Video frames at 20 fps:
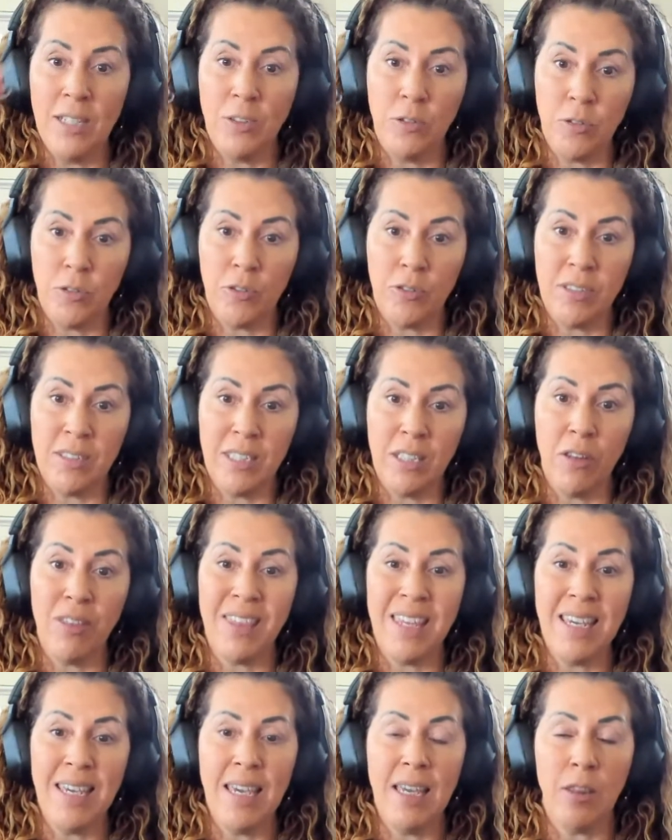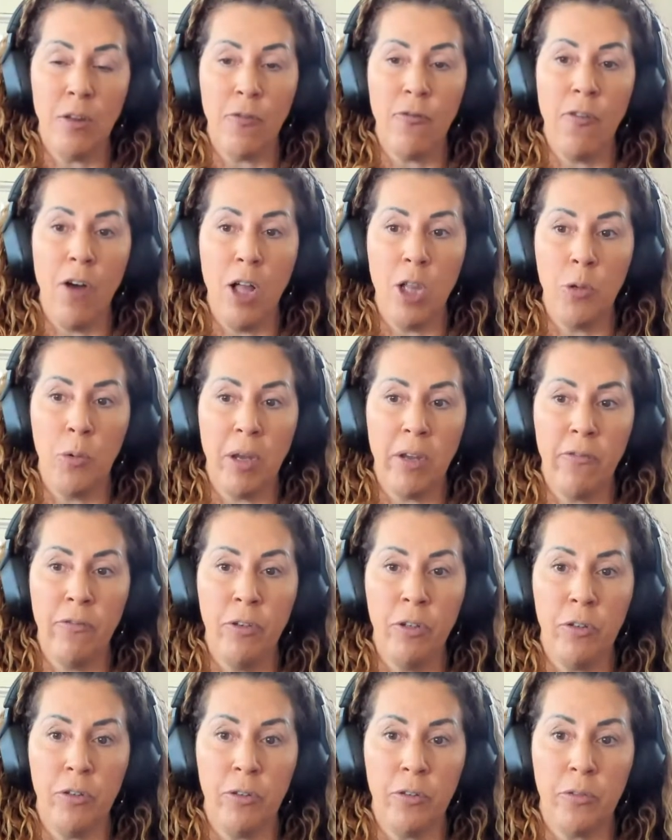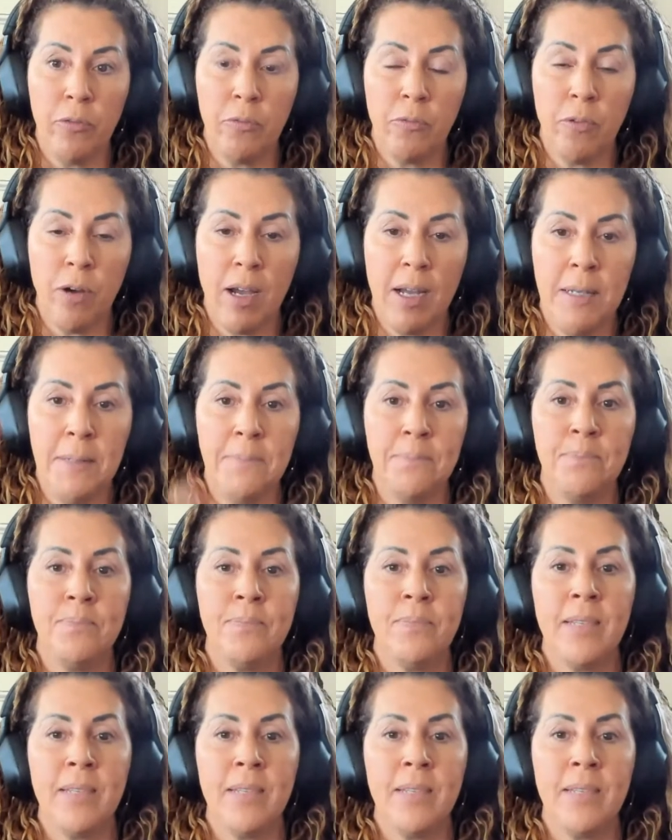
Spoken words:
So they're still thinking they're following food, right?